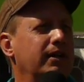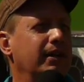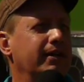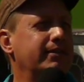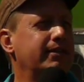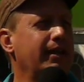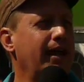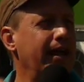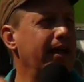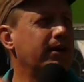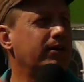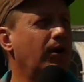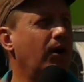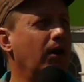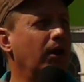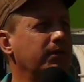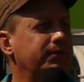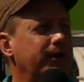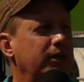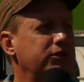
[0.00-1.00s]
sure to
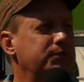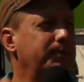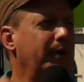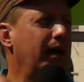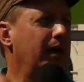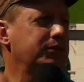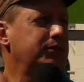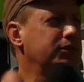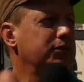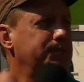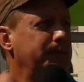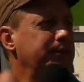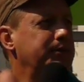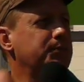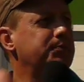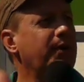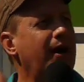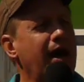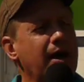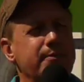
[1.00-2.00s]
thank all of our sponsors,
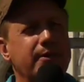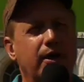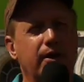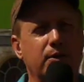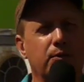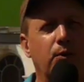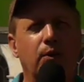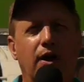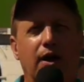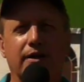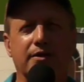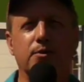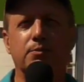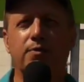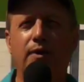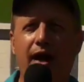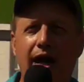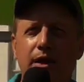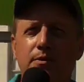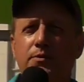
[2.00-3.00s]
but the primary
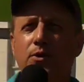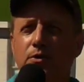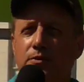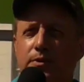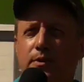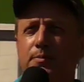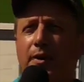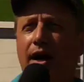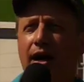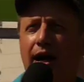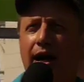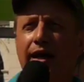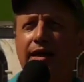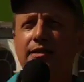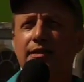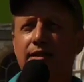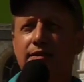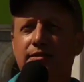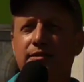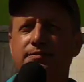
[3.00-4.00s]
one, the prime mover
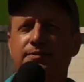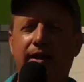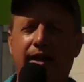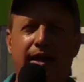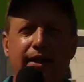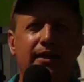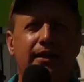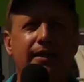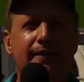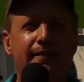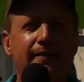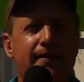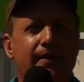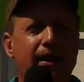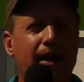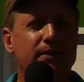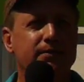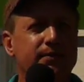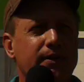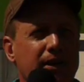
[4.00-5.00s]
behind this event,
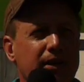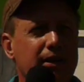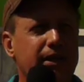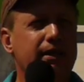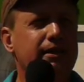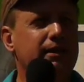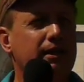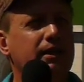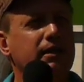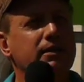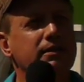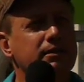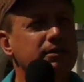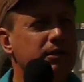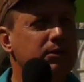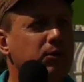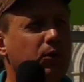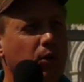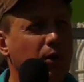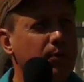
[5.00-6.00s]
and really
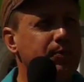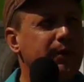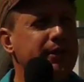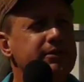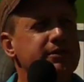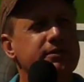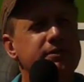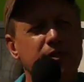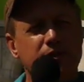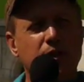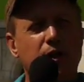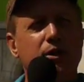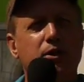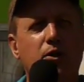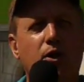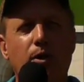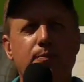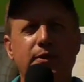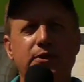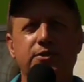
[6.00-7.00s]
the
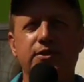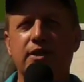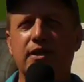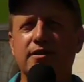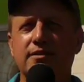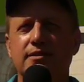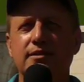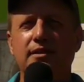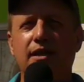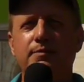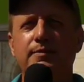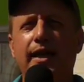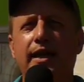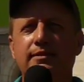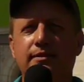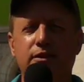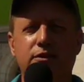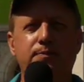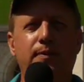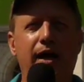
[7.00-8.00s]
good corporate citizen
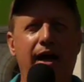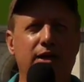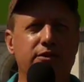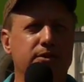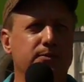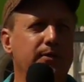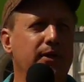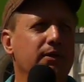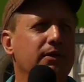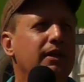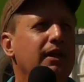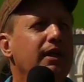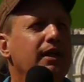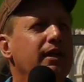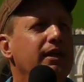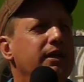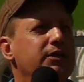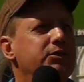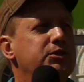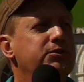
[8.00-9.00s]
that makes this
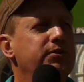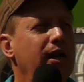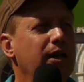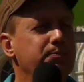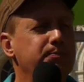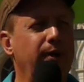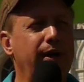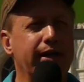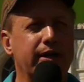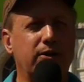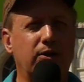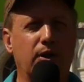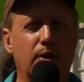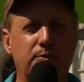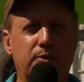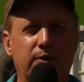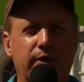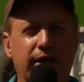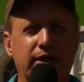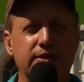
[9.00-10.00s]
possible, is Trek
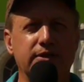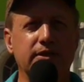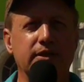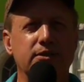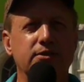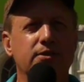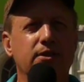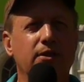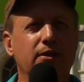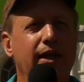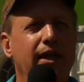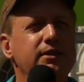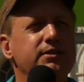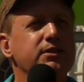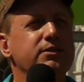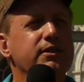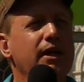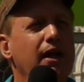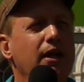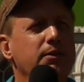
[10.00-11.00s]
Bike Corporation. And so,
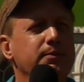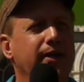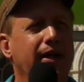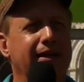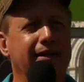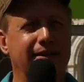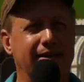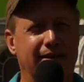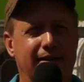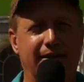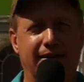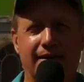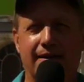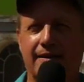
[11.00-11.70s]
ladies and gentlemen,